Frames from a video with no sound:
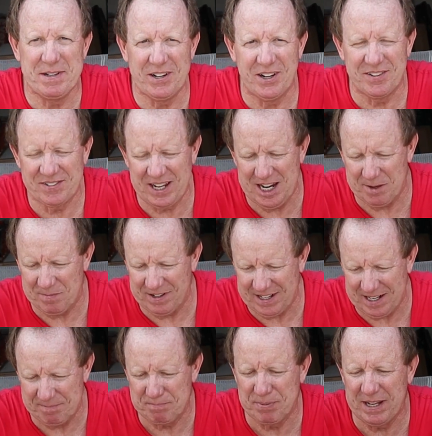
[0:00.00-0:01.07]
but off camera
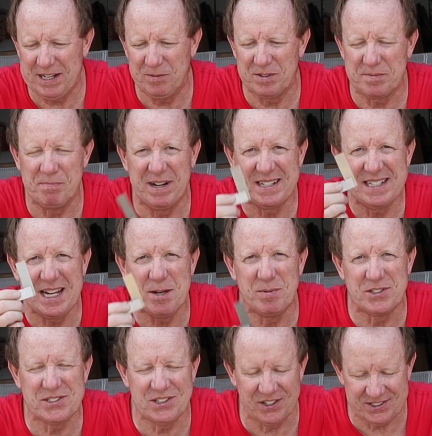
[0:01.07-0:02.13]
I played with my
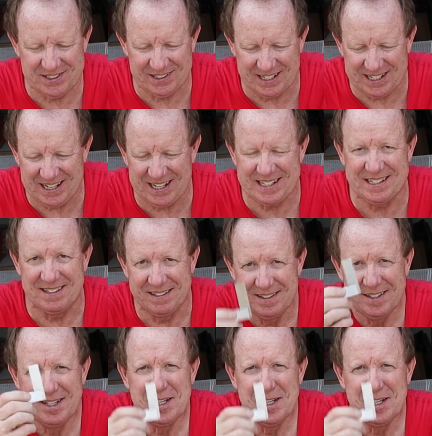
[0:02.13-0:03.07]
table saw till I got the